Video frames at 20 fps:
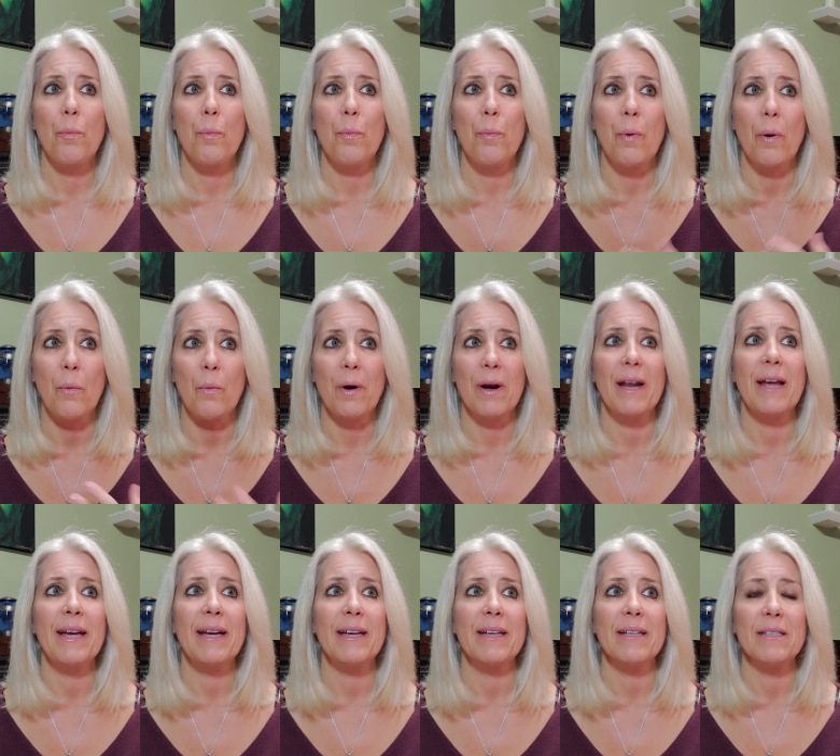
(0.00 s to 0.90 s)
But what
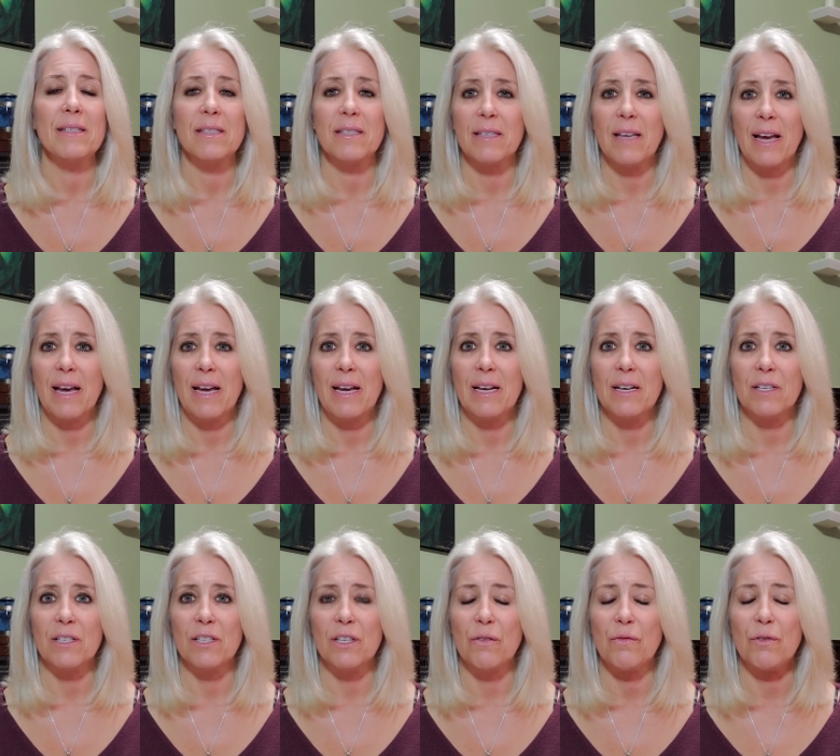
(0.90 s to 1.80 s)
I can say
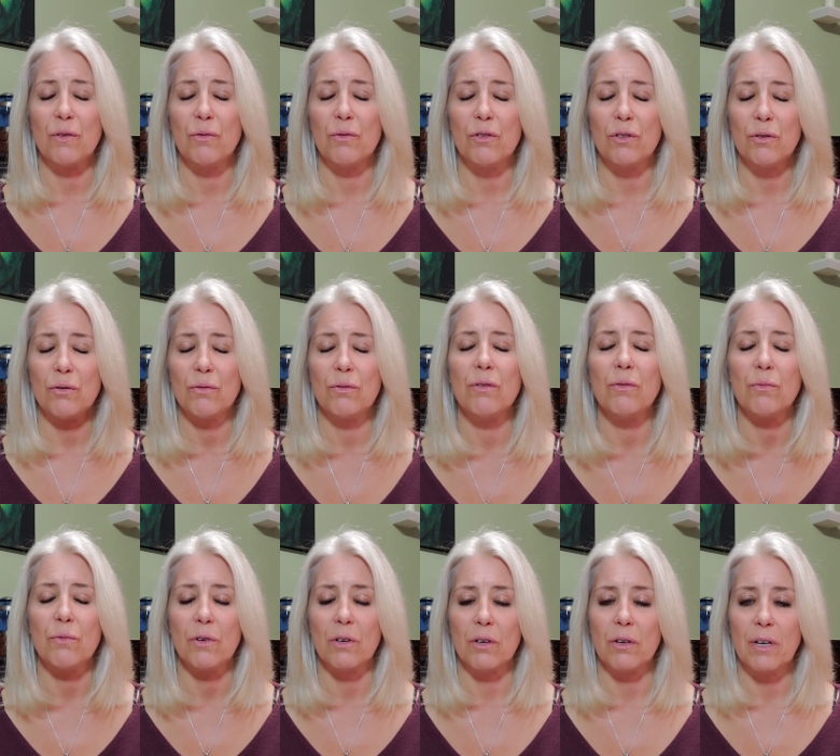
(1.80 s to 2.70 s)
is if you do the
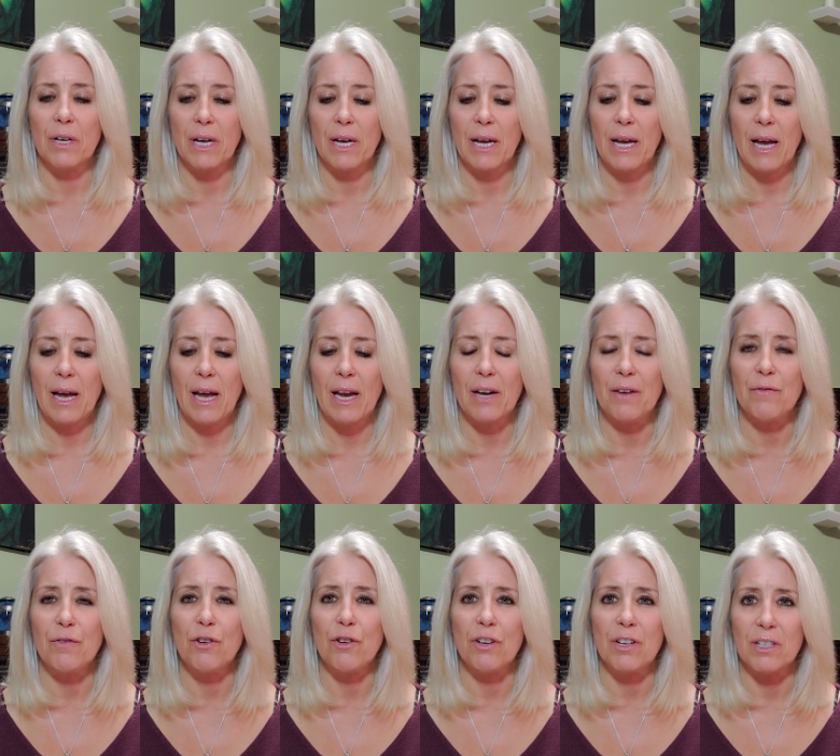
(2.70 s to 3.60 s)
work and
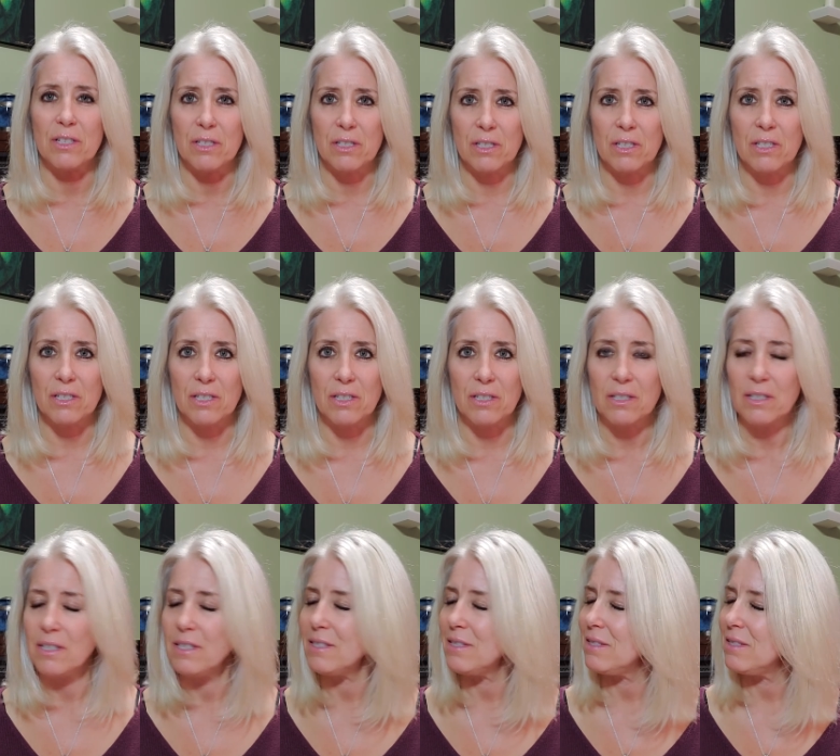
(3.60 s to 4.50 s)
if you're consistent,
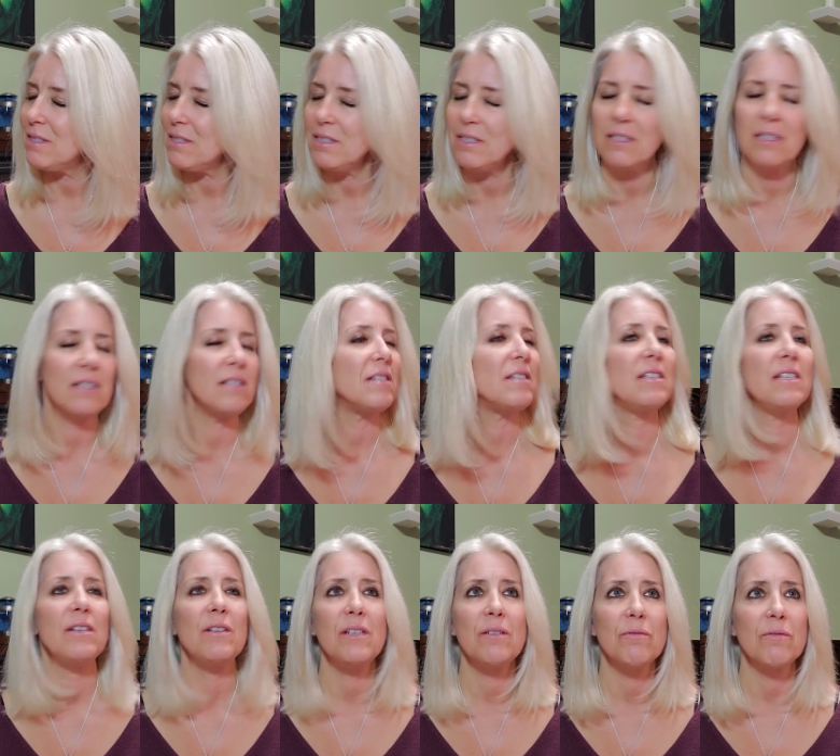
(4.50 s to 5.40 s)

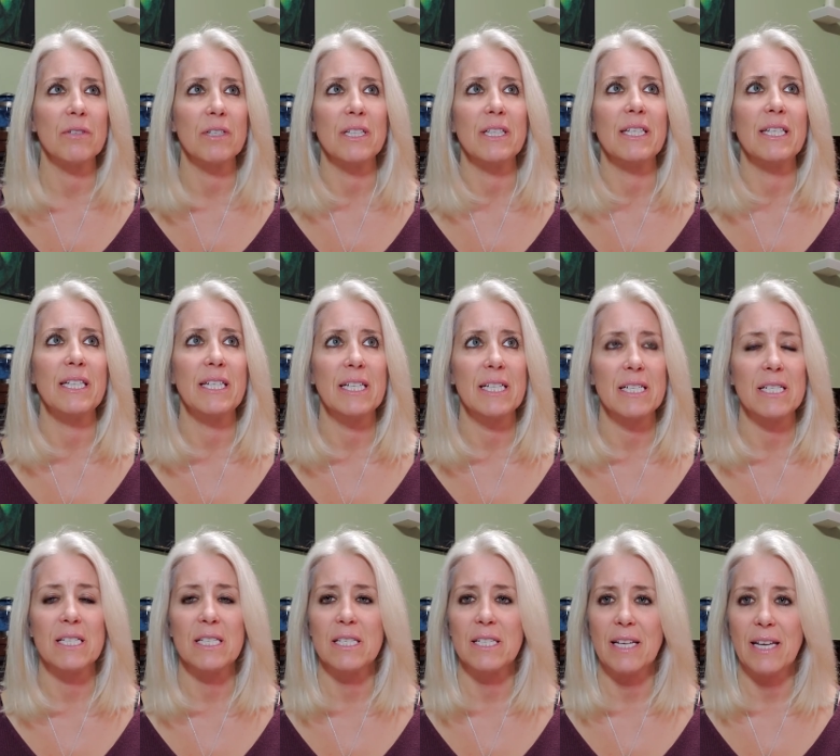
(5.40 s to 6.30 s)
consistency really
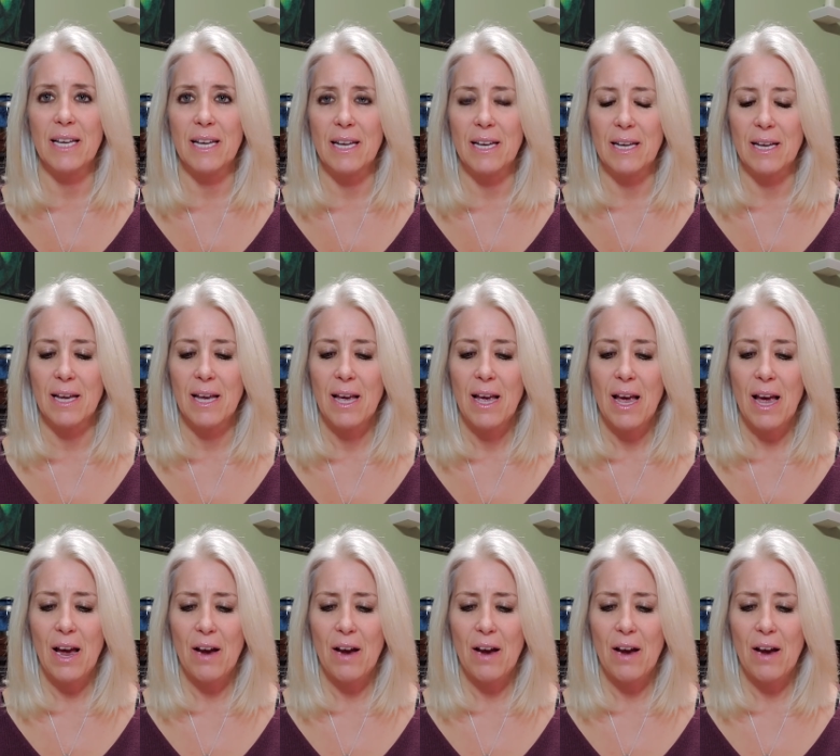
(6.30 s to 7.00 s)
is key.